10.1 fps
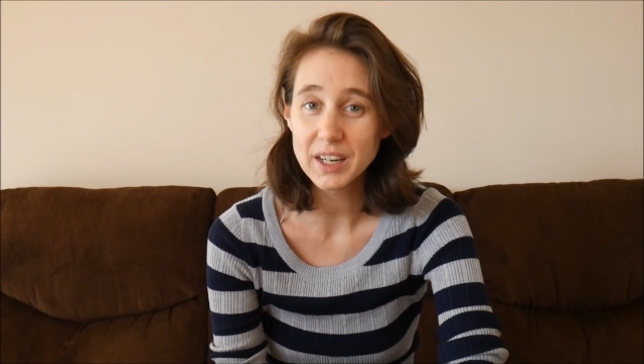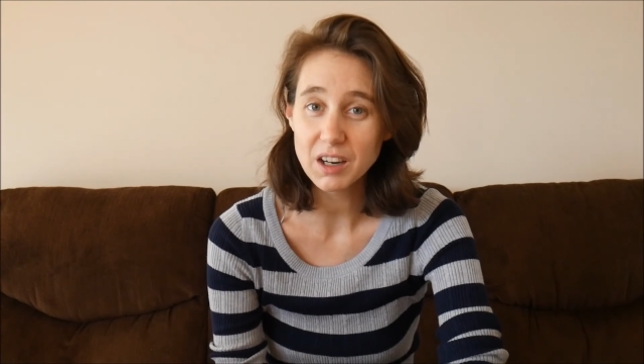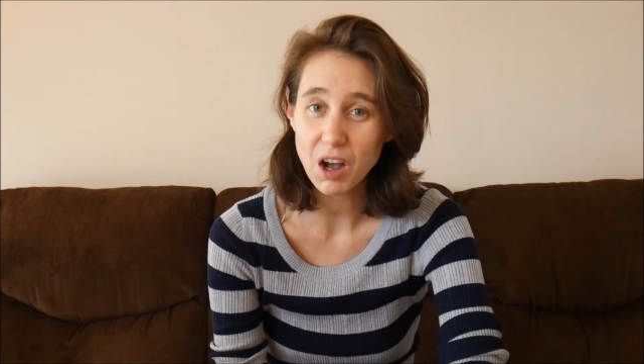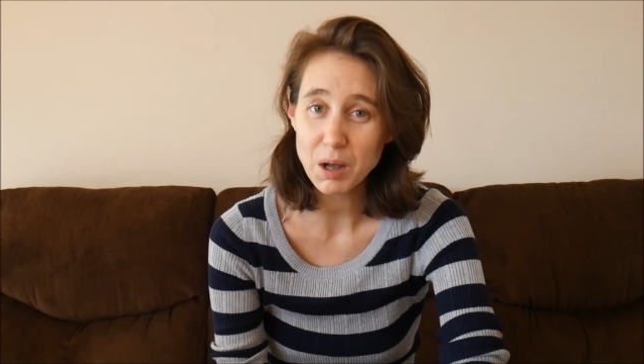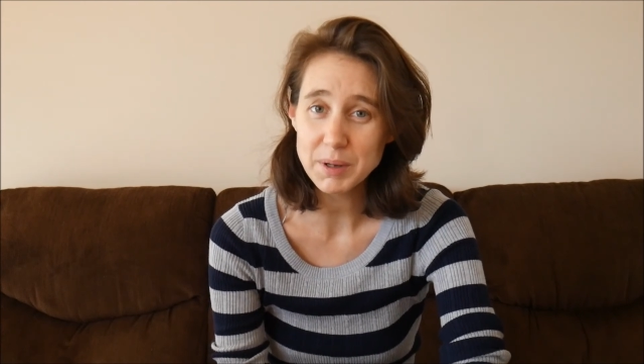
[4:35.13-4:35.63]

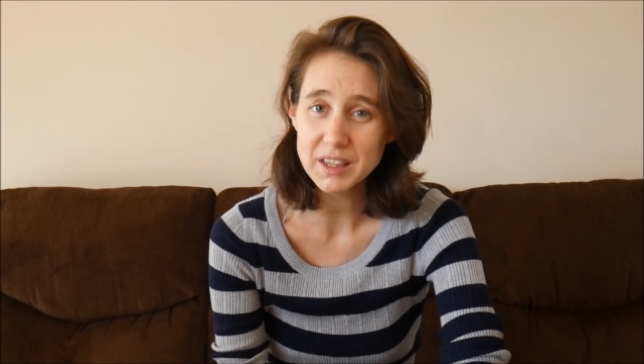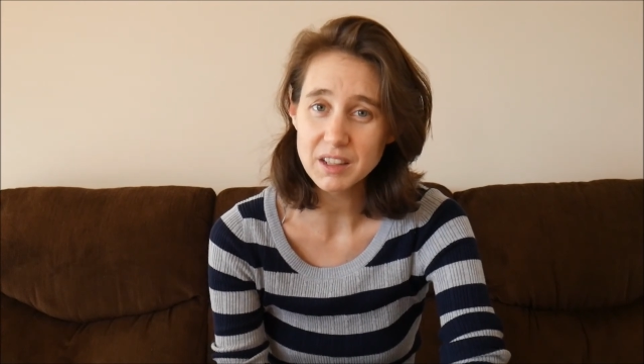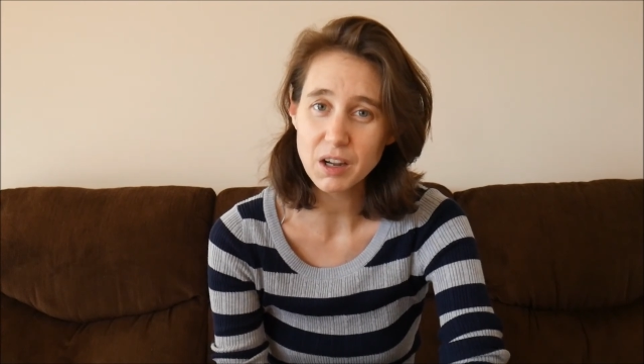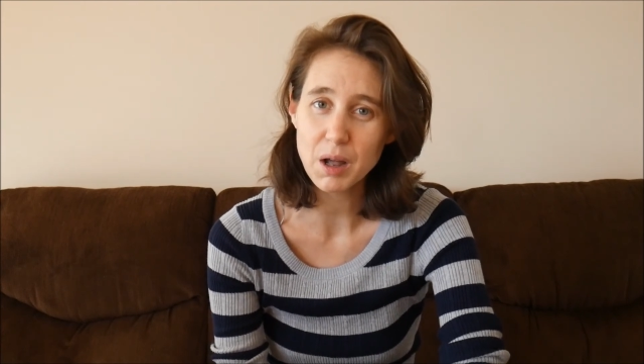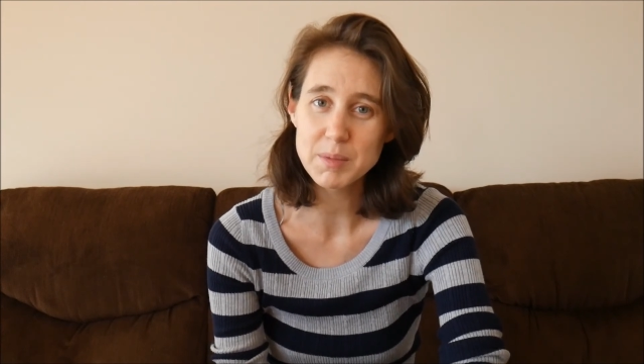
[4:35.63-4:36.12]
and comment in
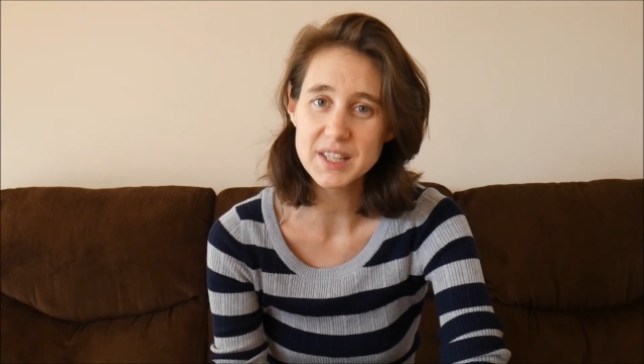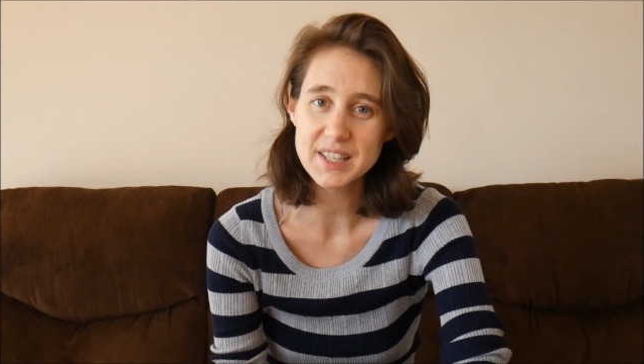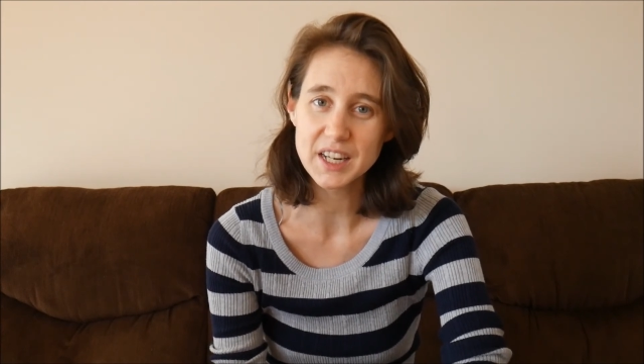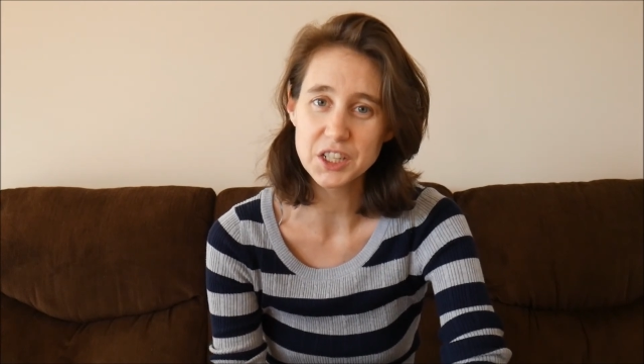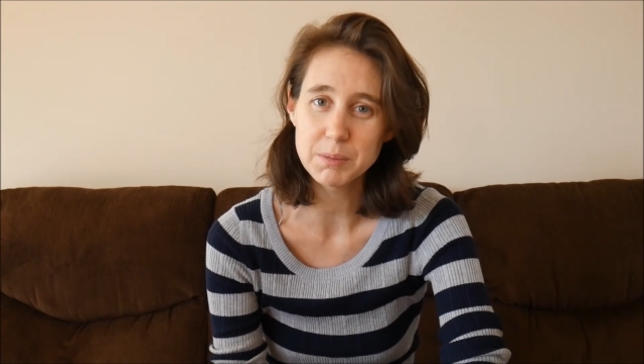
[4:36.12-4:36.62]
the comment
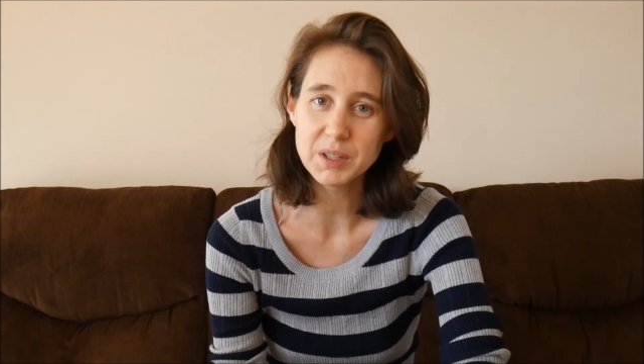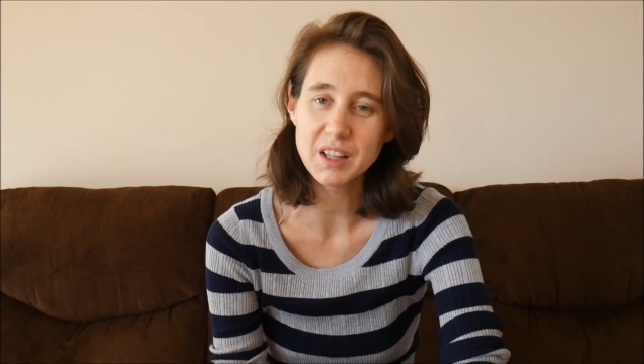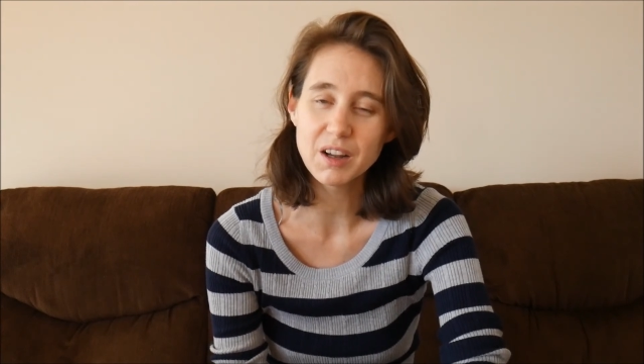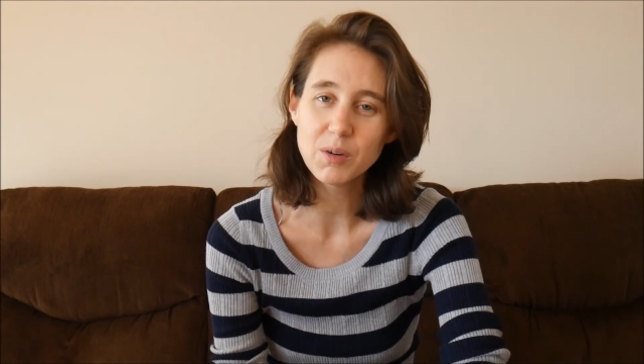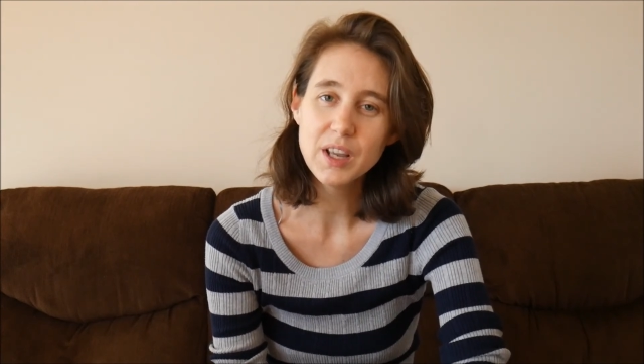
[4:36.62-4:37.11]
section
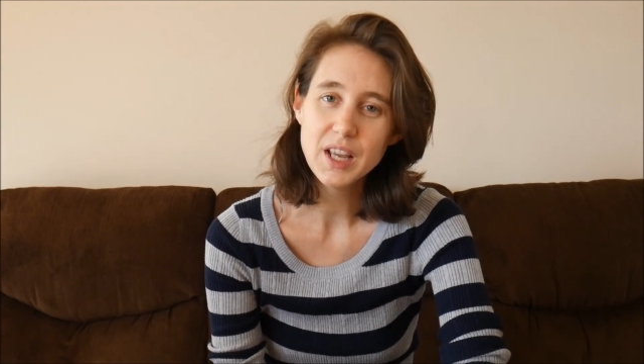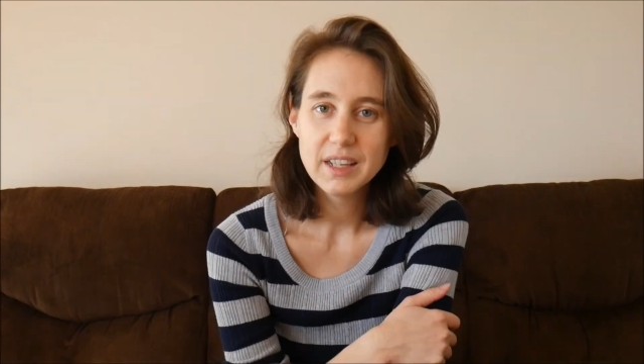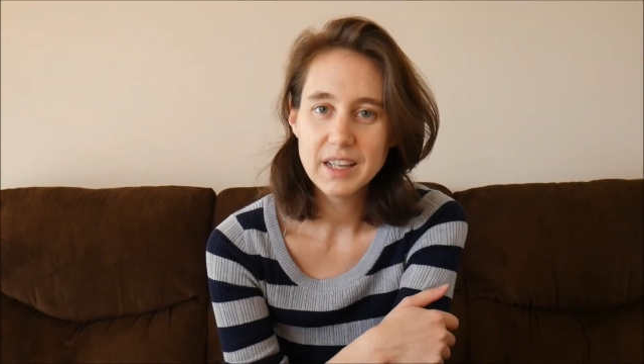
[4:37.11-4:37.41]
below.